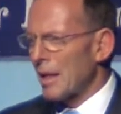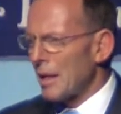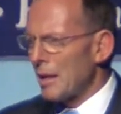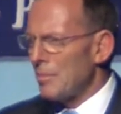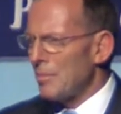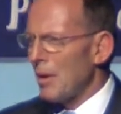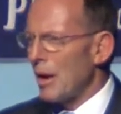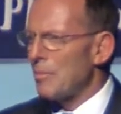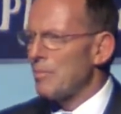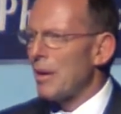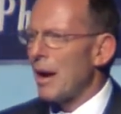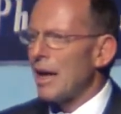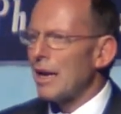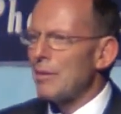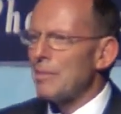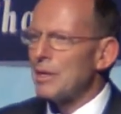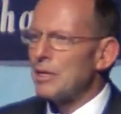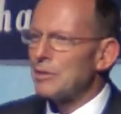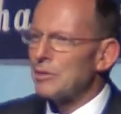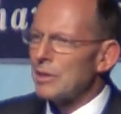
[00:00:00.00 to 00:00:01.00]
my
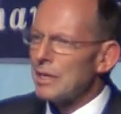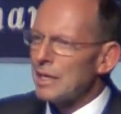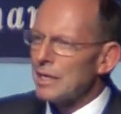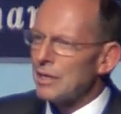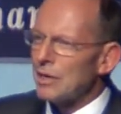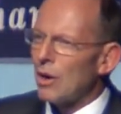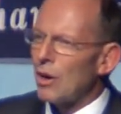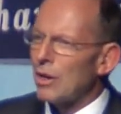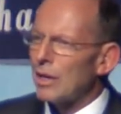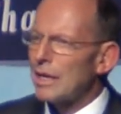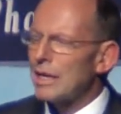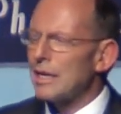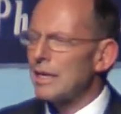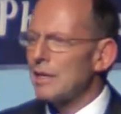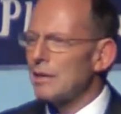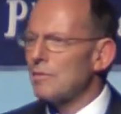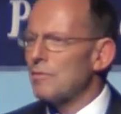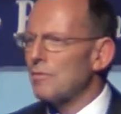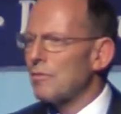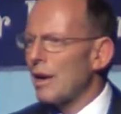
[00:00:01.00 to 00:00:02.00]
parliamentary colleague
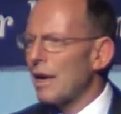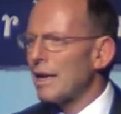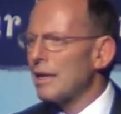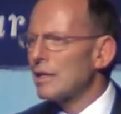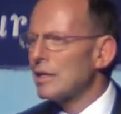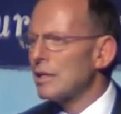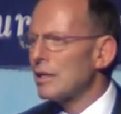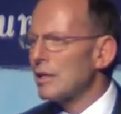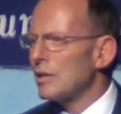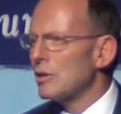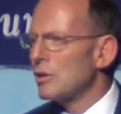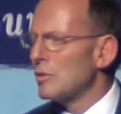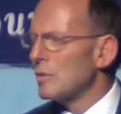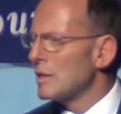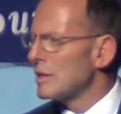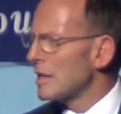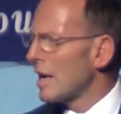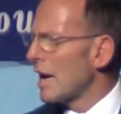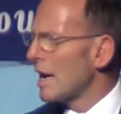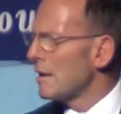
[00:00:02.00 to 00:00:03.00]
and friend, who
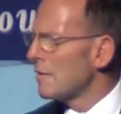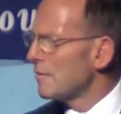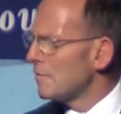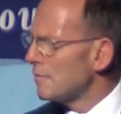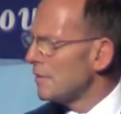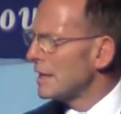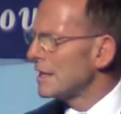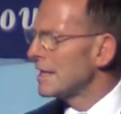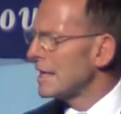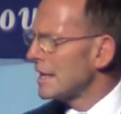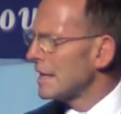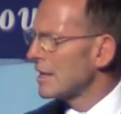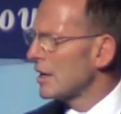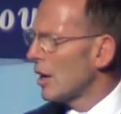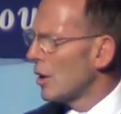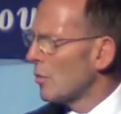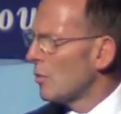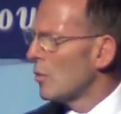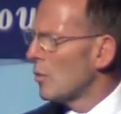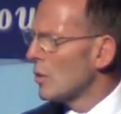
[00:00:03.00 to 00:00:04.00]
is a fitting
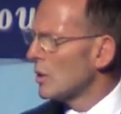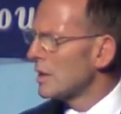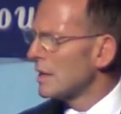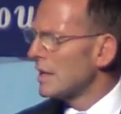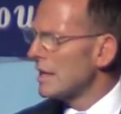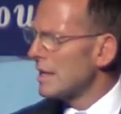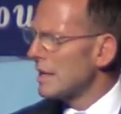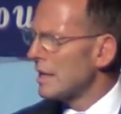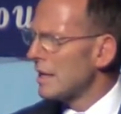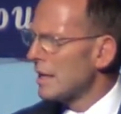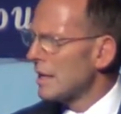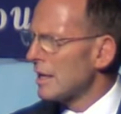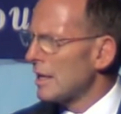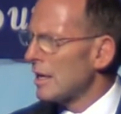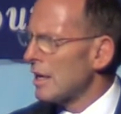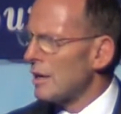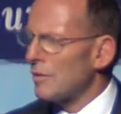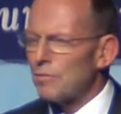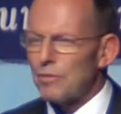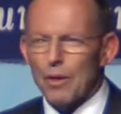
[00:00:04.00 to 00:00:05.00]
awardee
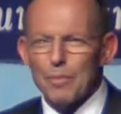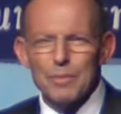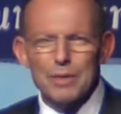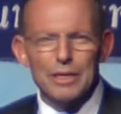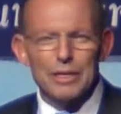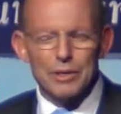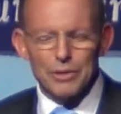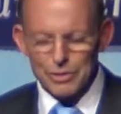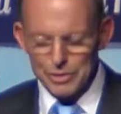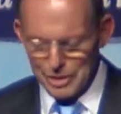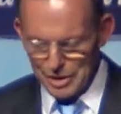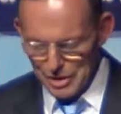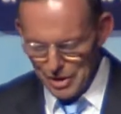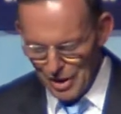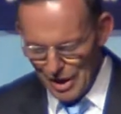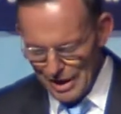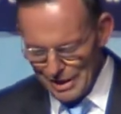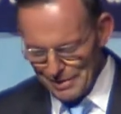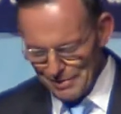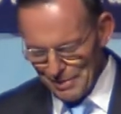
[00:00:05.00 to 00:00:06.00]
from the Guild
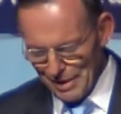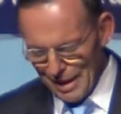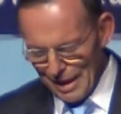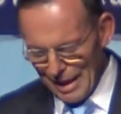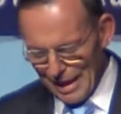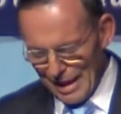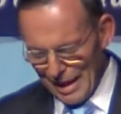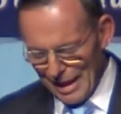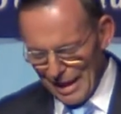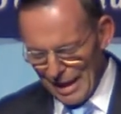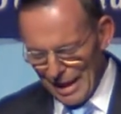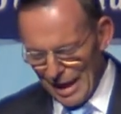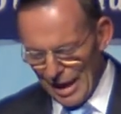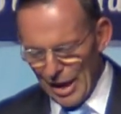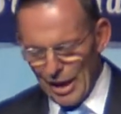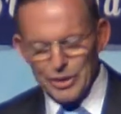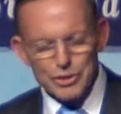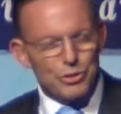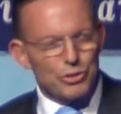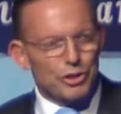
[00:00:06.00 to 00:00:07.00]
tonight.
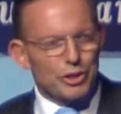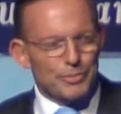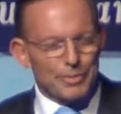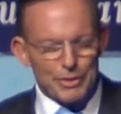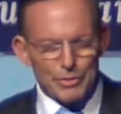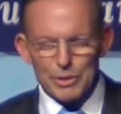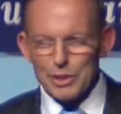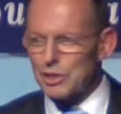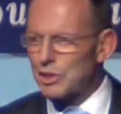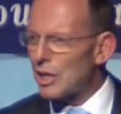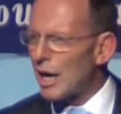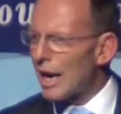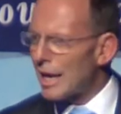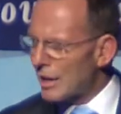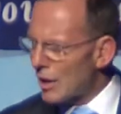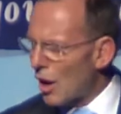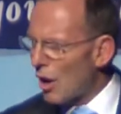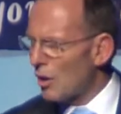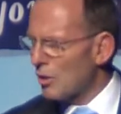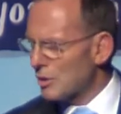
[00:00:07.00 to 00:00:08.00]
It's good to be with Jane
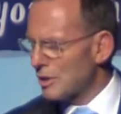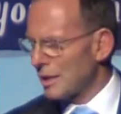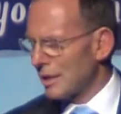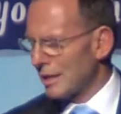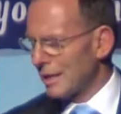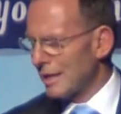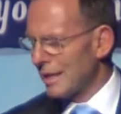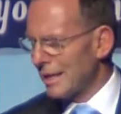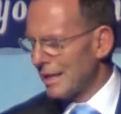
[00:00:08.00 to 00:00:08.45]
Holton,